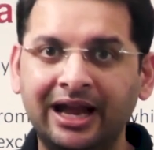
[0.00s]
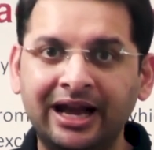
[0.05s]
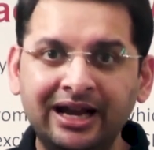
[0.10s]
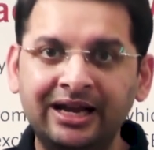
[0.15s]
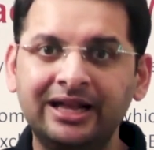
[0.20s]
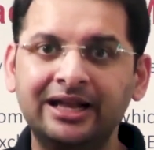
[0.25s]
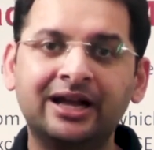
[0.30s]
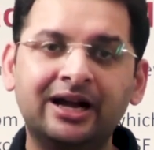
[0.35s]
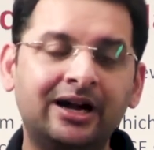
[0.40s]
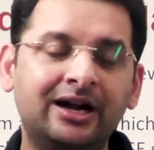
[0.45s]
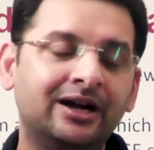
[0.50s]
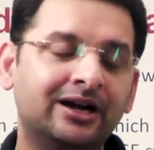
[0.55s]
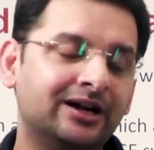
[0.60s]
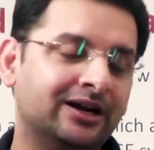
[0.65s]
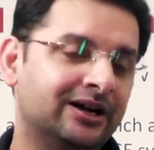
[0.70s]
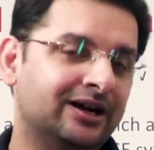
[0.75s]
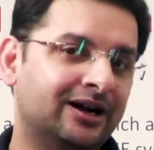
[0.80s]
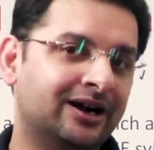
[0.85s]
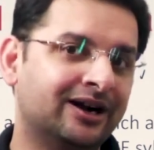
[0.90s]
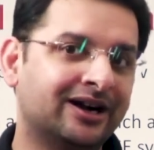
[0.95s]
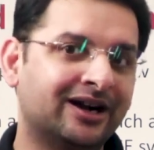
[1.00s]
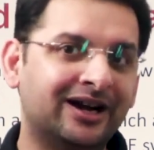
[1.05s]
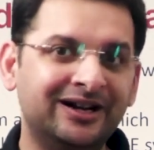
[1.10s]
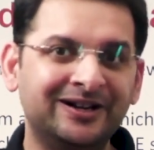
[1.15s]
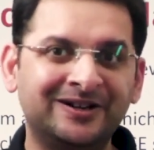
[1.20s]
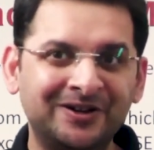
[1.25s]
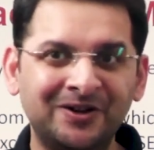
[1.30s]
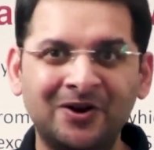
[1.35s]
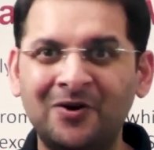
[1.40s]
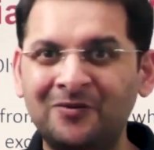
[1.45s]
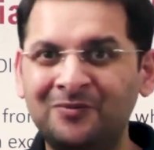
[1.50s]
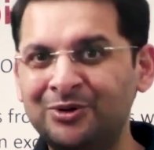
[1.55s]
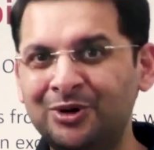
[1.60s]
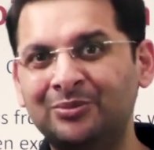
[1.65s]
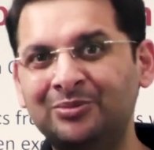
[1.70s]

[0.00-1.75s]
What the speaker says: India a country of